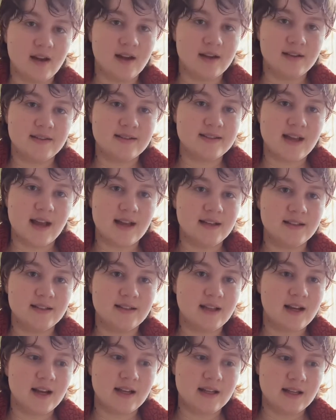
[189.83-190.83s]
decided
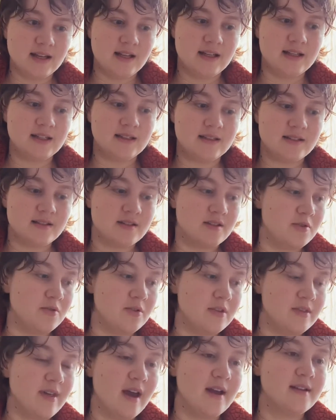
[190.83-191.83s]
that I needed this
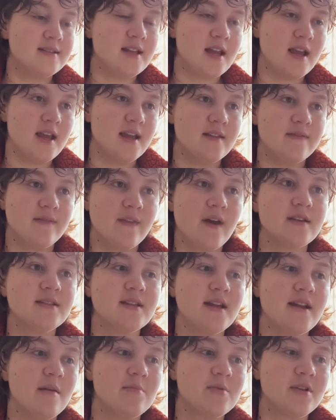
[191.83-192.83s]
uke that day, and that
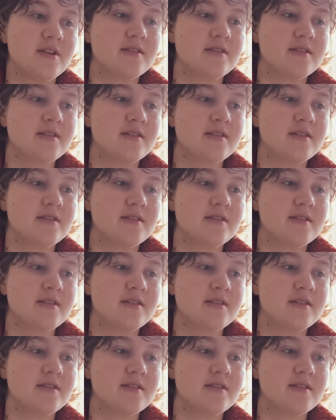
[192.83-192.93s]
day I placed